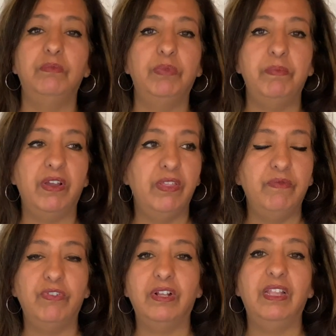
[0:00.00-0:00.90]
prepare them
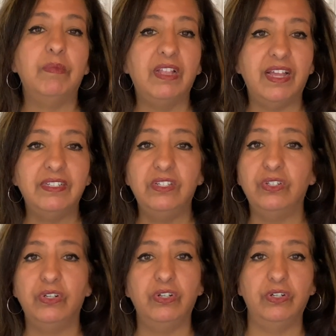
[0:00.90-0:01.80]
for CLEP
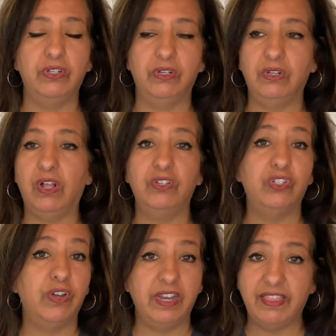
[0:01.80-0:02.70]
classes, earn
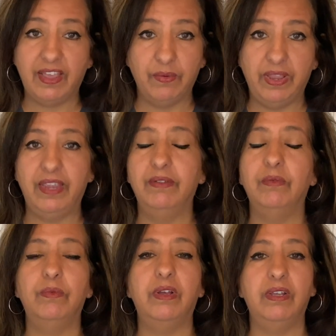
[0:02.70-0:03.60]
college credit that way,
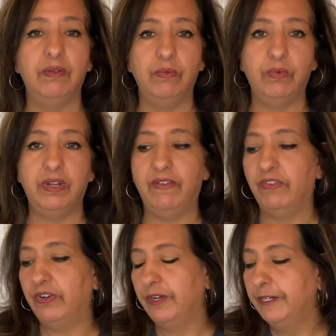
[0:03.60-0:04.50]

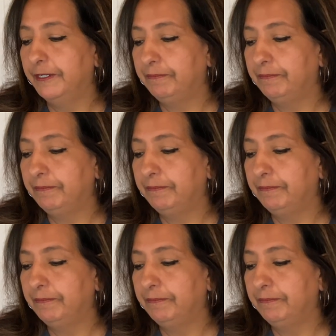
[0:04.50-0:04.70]
whatever